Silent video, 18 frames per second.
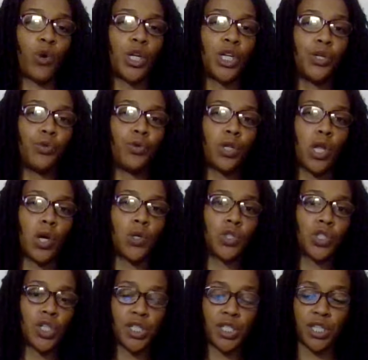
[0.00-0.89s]
you
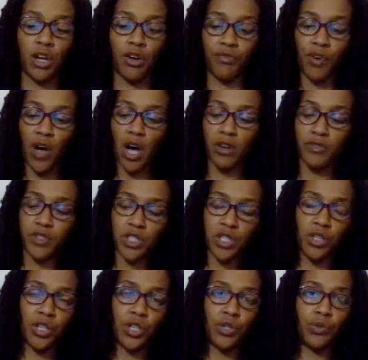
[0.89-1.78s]
close yourself off
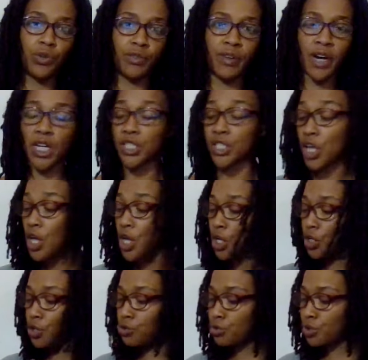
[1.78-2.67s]
to the universe.
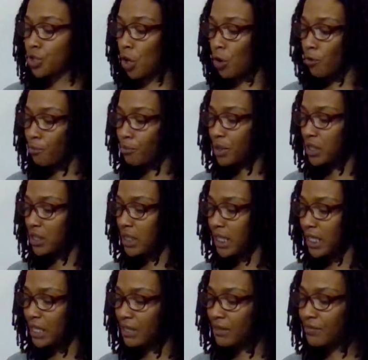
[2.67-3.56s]
You don't
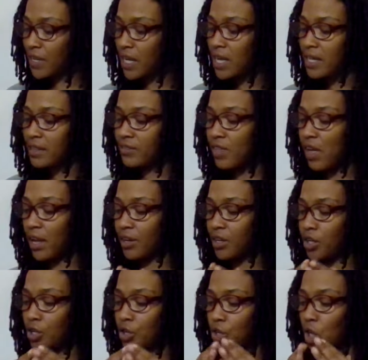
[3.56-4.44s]
believe
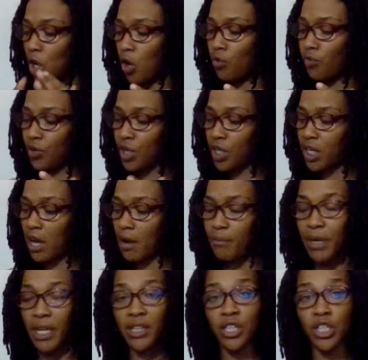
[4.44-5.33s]
that you're
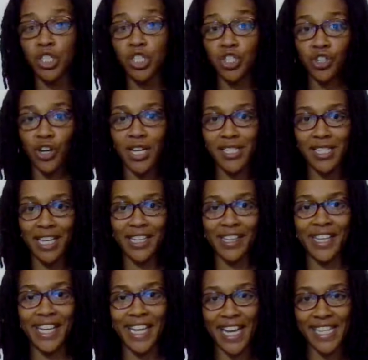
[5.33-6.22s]
overcoming the stress
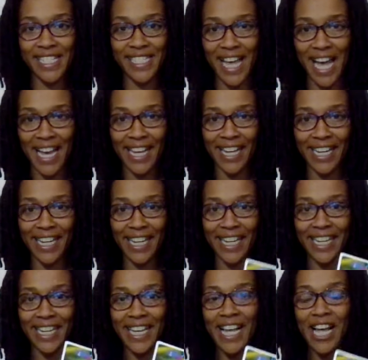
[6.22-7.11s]
and the
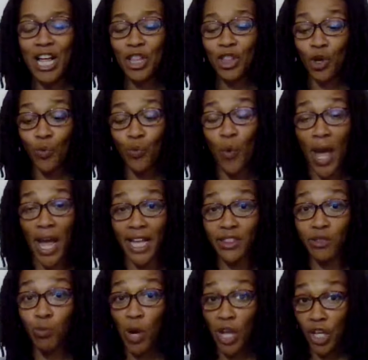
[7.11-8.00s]
anxiety. The way,
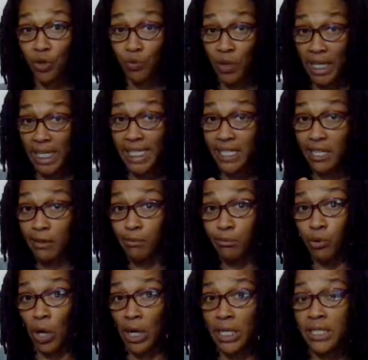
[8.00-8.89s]
what you need to
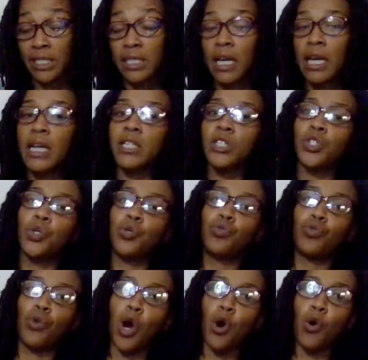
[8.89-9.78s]
embrace to
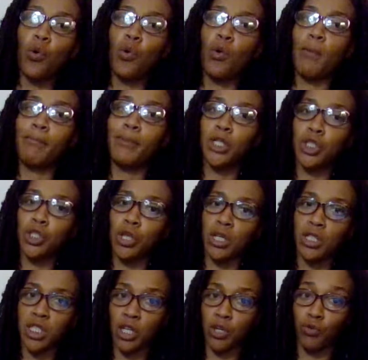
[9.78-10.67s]
grow much,
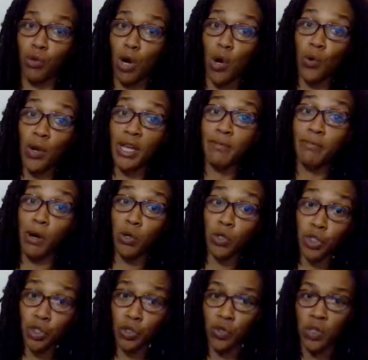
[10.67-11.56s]
to grow
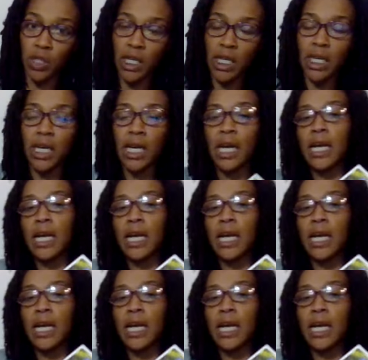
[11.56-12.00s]
emotionally